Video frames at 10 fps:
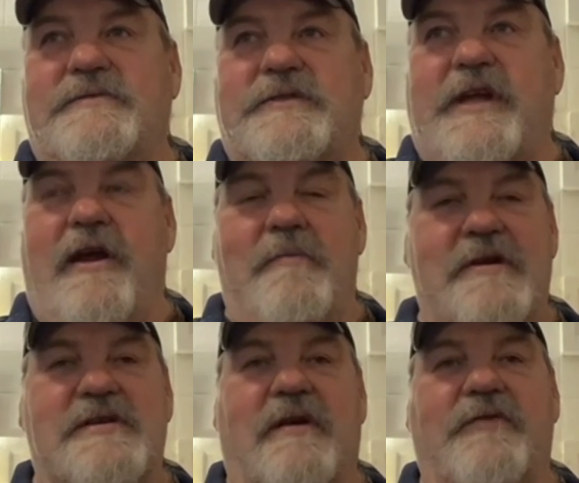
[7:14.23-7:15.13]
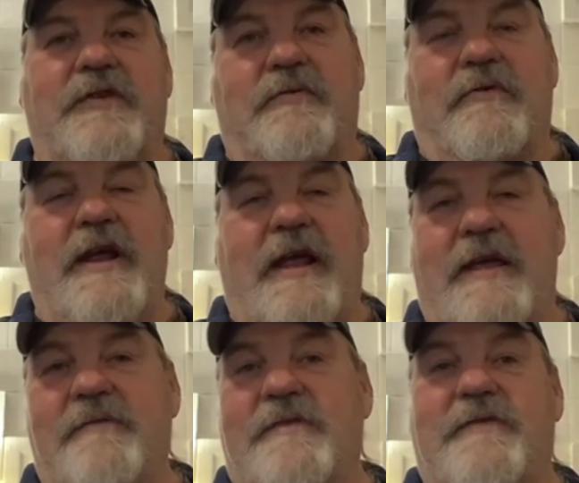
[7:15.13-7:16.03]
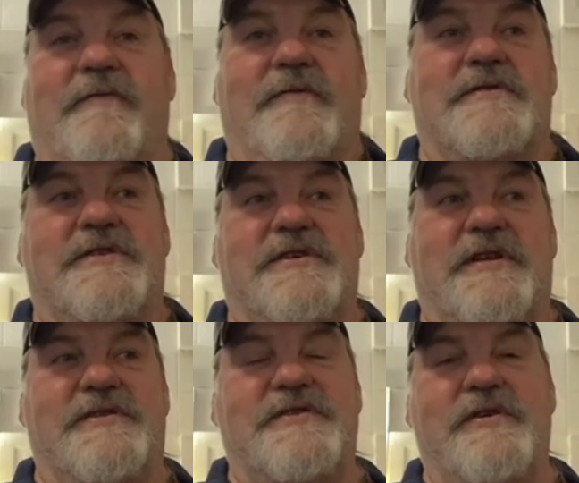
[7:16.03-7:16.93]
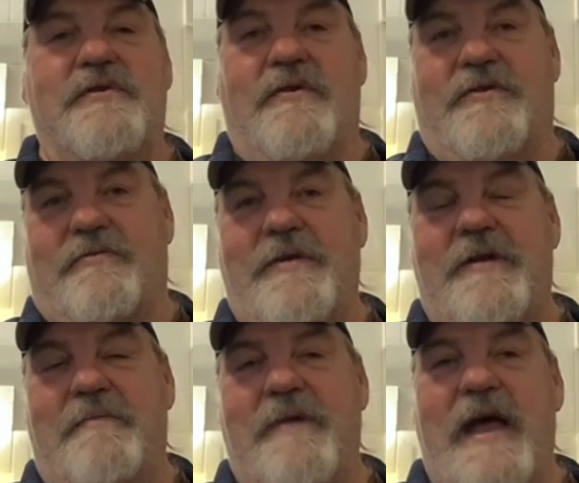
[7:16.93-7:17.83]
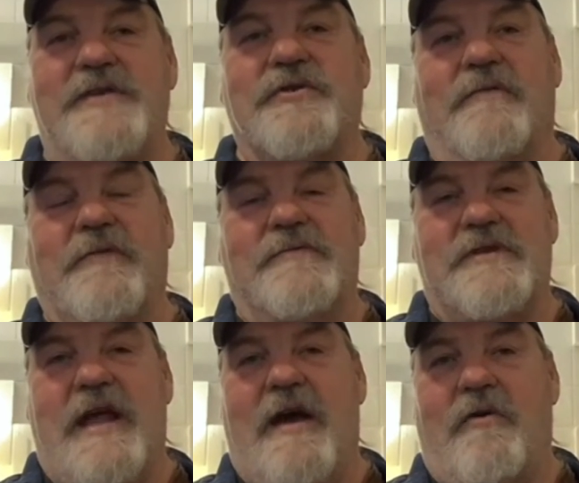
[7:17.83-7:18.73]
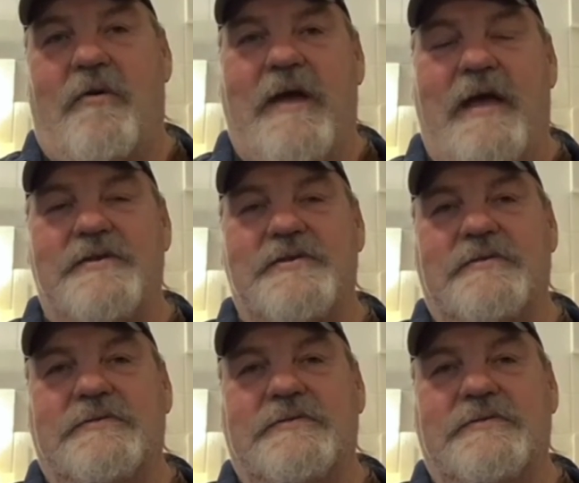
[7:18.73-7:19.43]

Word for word: carry myself in the ring, even if it was just a two or three minute match, or if it was an hour match.